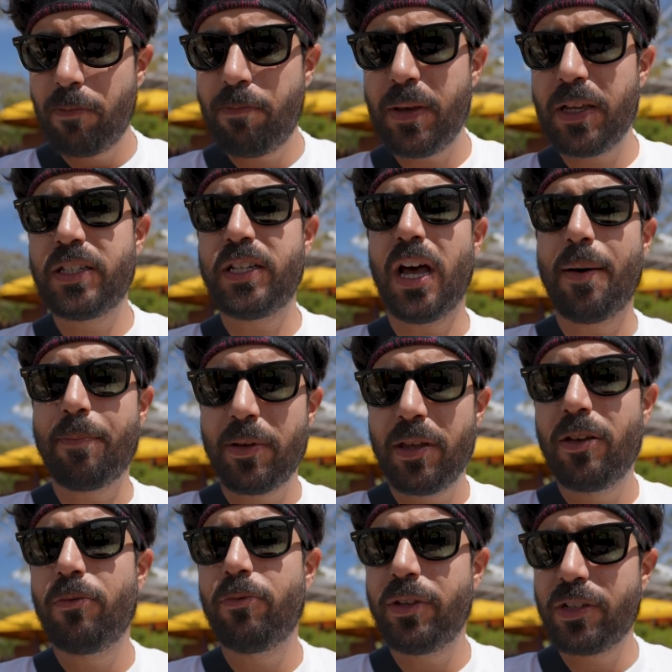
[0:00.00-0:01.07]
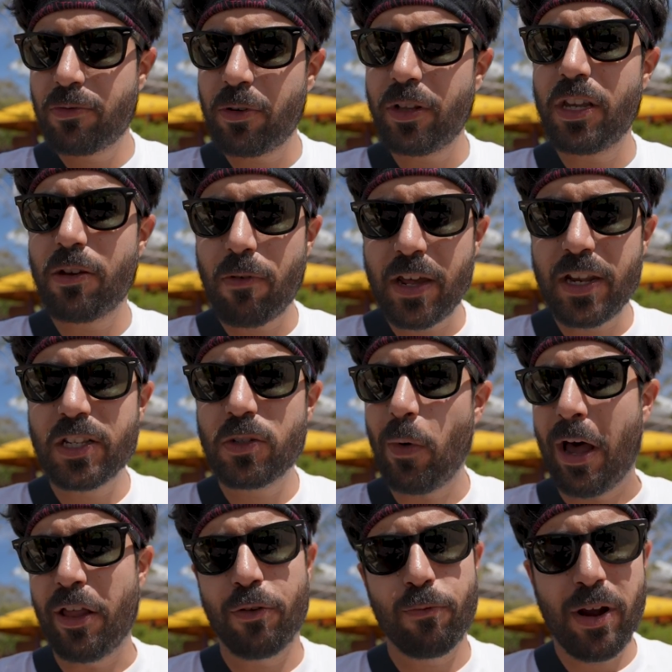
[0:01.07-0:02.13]
Big Top was really great as
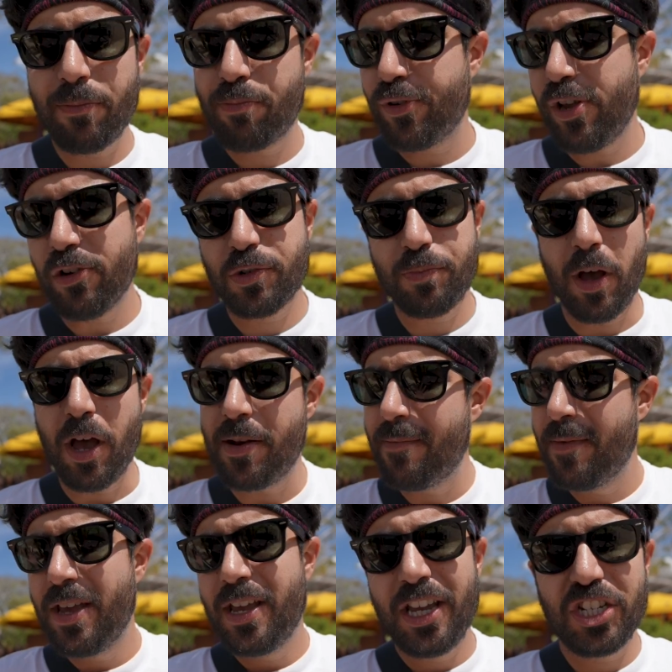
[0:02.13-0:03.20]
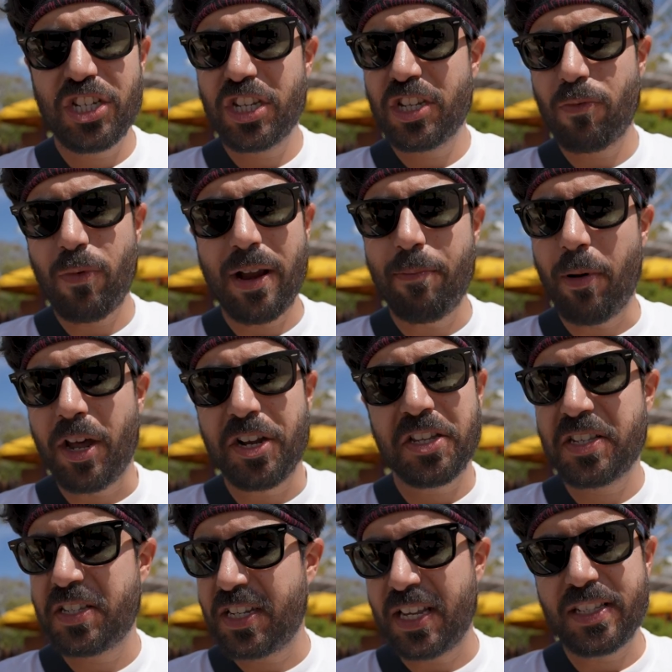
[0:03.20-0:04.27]
well. The red brioche bun is just a red bun. It
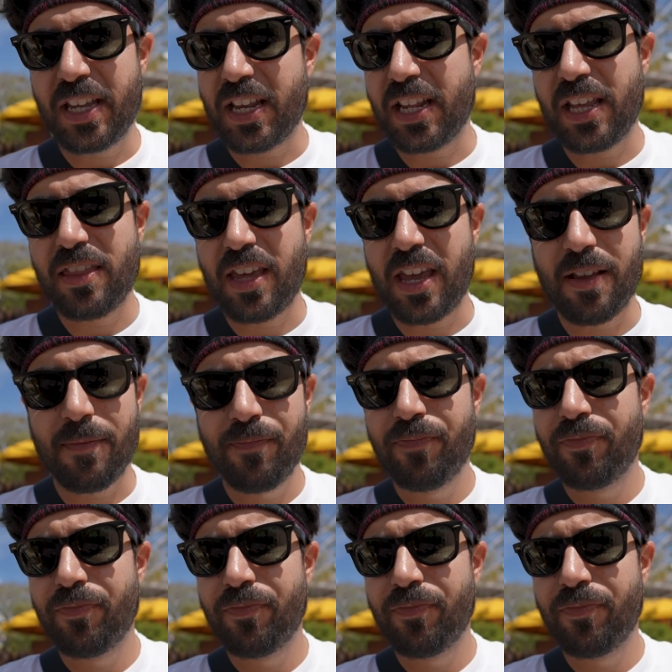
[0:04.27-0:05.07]
doesn't taste like anything.